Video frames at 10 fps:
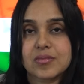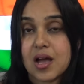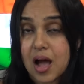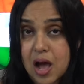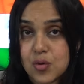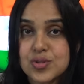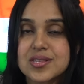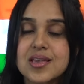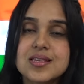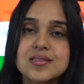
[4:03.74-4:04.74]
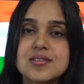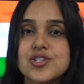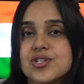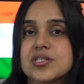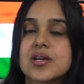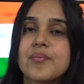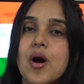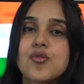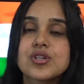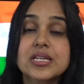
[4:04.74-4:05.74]
a house isn't just
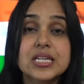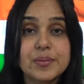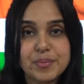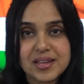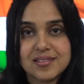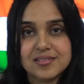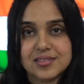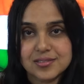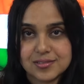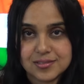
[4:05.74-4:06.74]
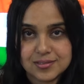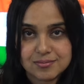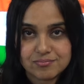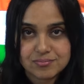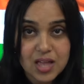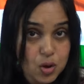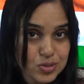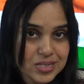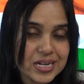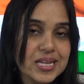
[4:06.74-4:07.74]
about keeping the
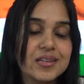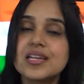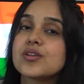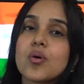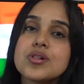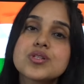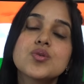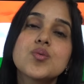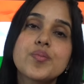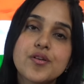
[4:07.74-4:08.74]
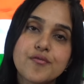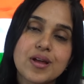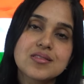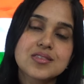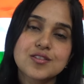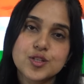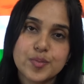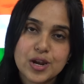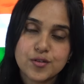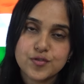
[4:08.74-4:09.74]
house clean, it also prevents the
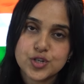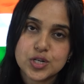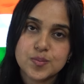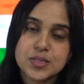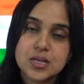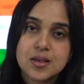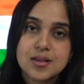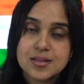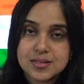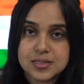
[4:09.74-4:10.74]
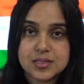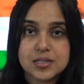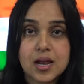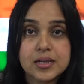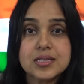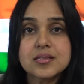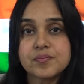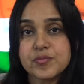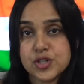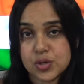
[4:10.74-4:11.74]
spread of germs. Studies
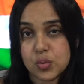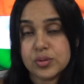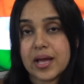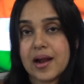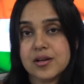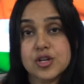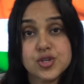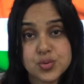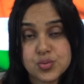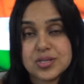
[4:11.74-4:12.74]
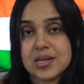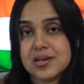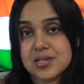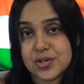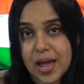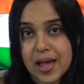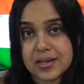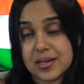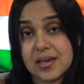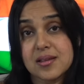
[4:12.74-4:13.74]
show that shoes can
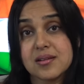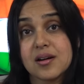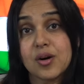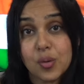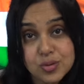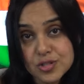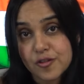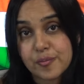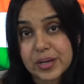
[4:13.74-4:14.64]
track in a host of